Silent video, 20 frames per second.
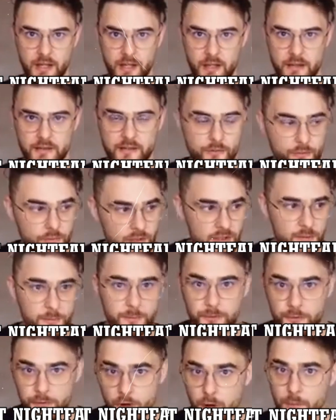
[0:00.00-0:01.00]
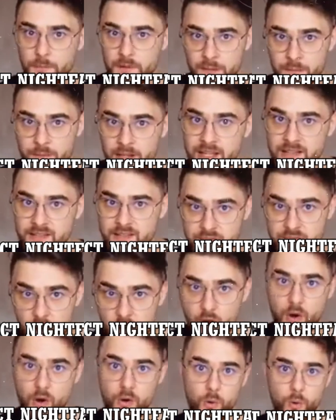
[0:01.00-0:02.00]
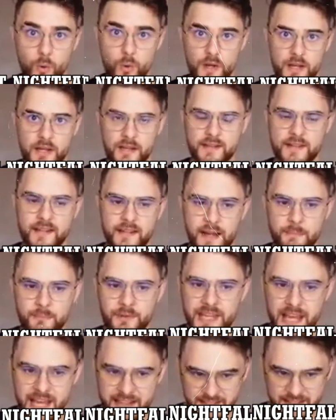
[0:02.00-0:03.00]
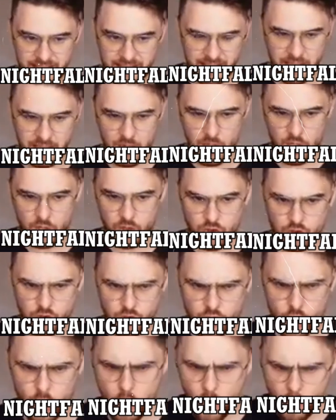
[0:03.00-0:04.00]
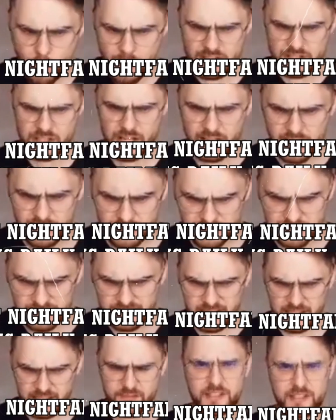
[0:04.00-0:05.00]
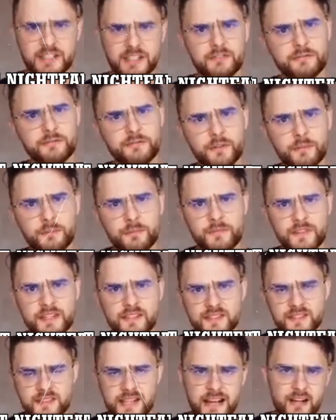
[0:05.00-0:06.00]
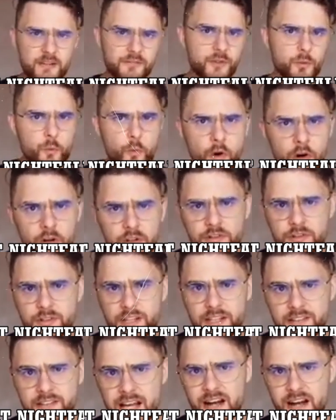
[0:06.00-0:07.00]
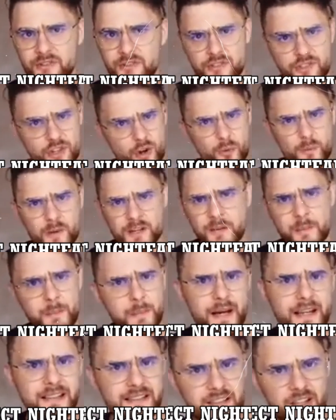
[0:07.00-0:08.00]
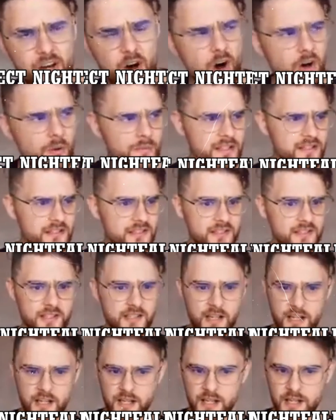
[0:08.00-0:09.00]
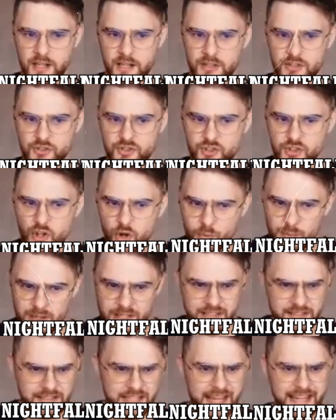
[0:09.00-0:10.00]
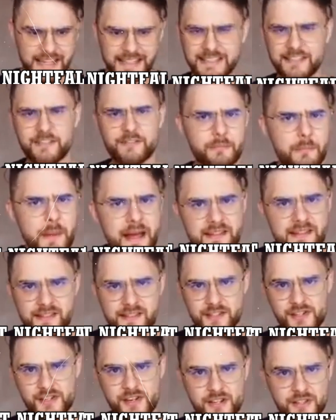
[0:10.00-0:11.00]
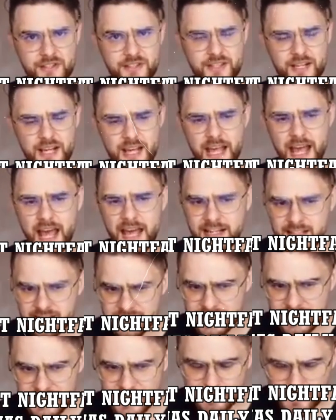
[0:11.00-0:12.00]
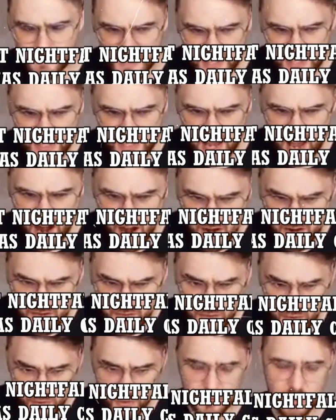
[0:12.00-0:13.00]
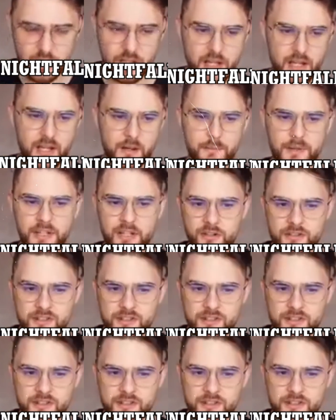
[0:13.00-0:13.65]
The real problem is though that I'm getting so much negativity from this side of the world right now, so many bad comments, so many negative messages, and it's especially hurtful because